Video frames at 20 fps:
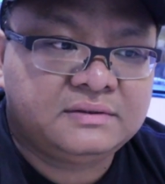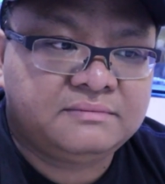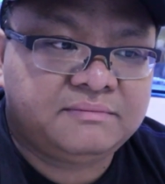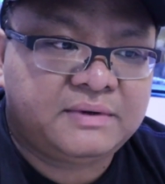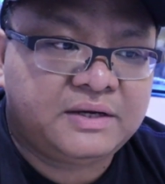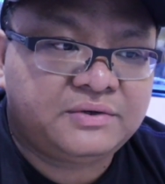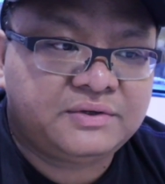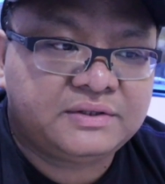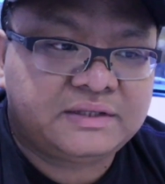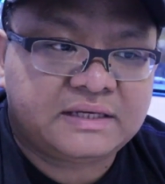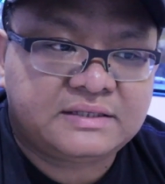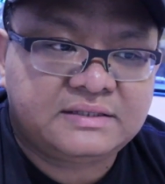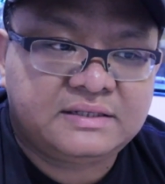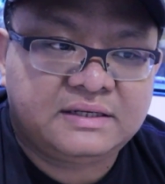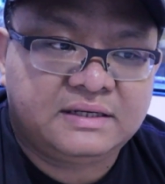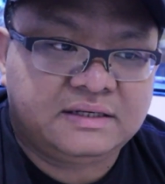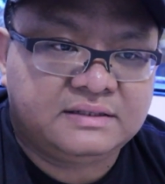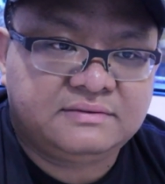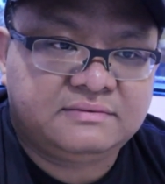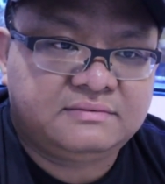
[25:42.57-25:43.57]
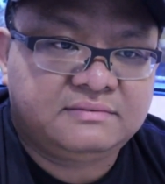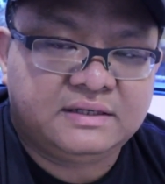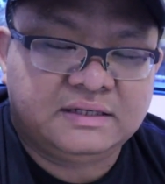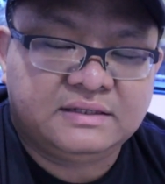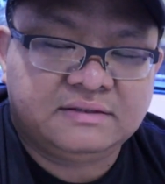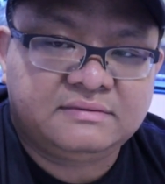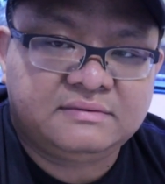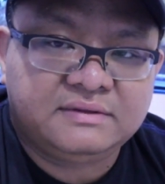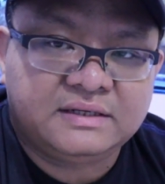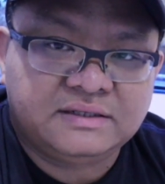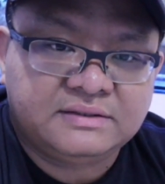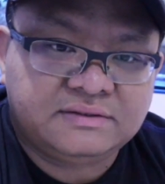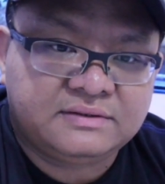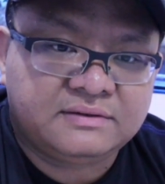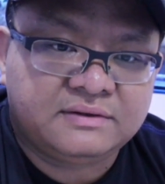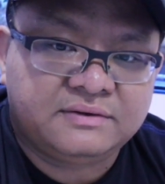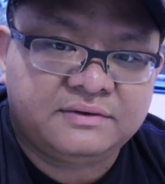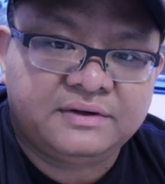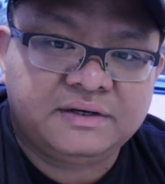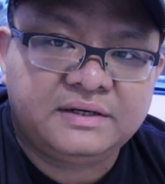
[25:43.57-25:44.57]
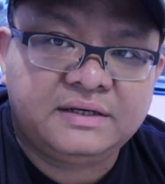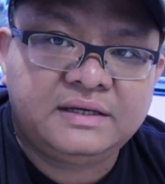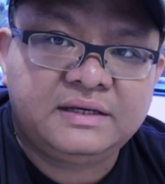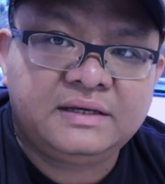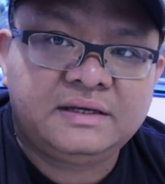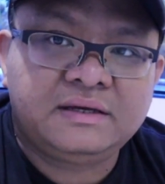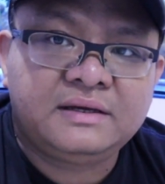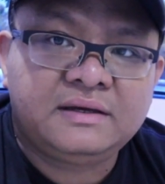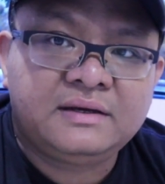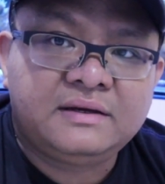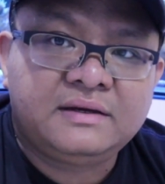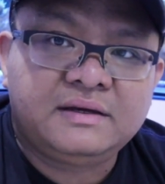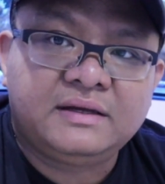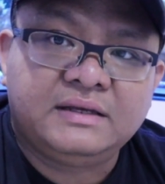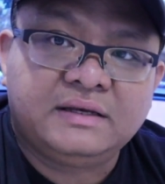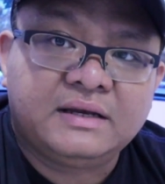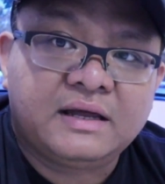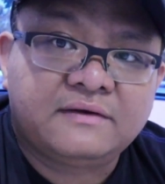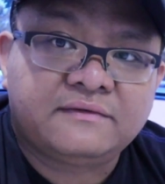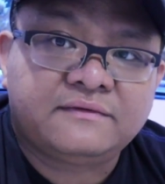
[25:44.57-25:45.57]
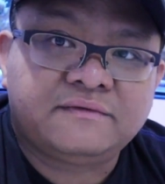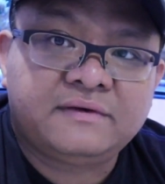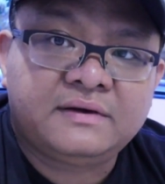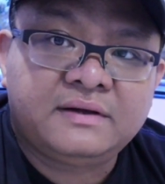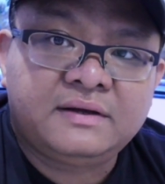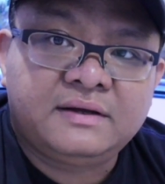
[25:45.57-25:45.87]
manual testing is already enough.